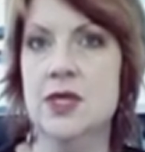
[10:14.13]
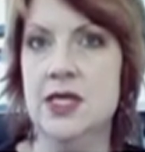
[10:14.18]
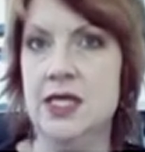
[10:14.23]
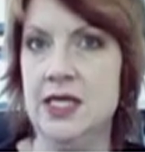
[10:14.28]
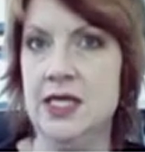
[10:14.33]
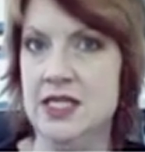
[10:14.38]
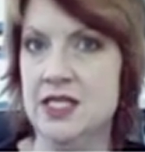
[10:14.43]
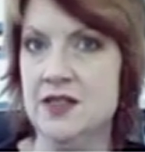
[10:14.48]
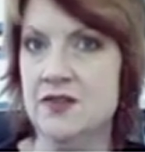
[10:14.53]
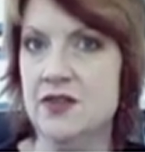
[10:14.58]

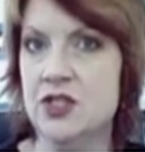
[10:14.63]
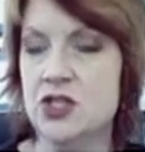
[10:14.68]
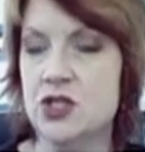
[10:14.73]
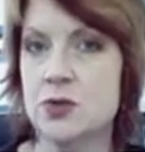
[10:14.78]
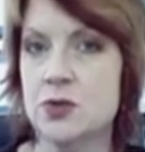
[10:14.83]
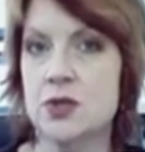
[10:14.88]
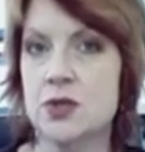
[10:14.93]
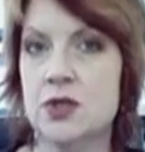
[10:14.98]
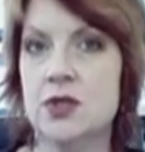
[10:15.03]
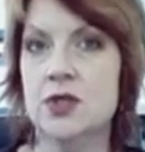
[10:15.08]

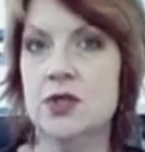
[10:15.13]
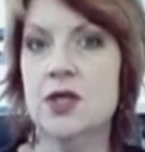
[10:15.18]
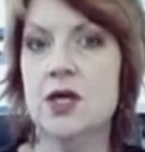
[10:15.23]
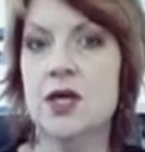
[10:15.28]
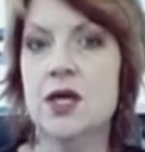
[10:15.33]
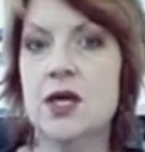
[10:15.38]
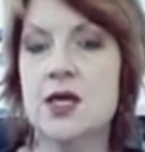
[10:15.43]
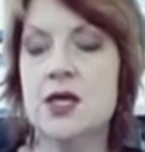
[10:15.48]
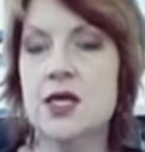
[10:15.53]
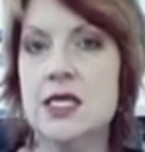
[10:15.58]
individual,
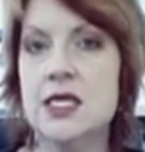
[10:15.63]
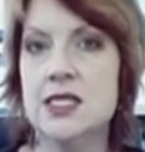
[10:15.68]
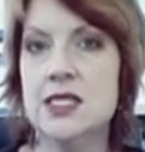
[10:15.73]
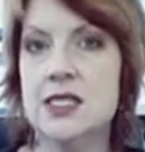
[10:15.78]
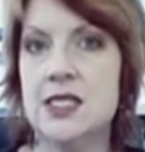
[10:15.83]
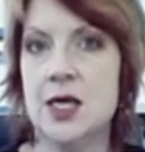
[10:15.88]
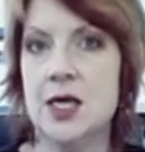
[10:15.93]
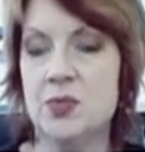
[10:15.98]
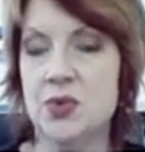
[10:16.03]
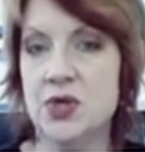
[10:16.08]

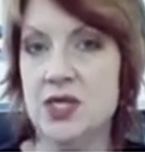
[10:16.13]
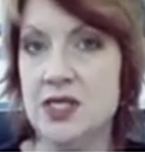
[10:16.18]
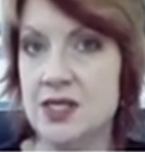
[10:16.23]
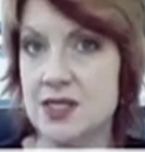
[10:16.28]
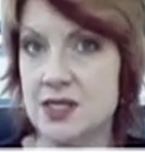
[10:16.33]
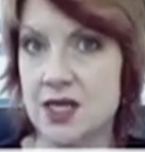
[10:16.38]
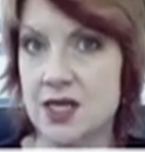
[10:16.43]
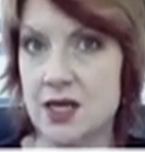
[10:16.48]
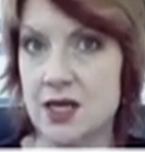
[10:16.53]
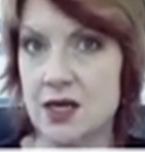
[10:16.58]
separate
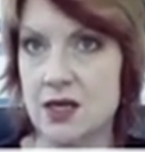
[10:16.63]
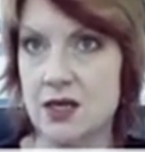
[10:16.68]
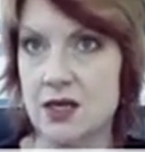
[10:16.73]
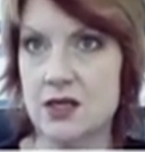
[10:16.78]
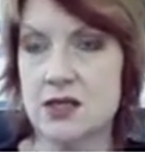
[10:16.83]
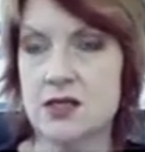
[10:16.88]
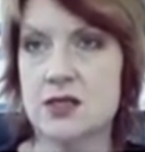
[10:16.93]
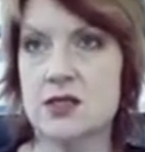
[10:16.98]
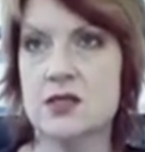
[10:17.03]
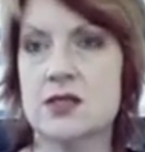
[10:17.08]

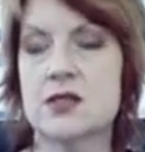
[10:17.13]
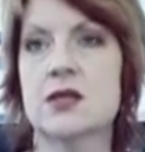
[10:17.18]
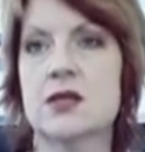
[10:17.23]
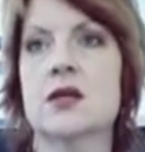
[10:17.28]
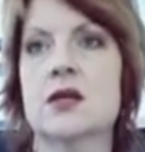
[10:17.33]
skills,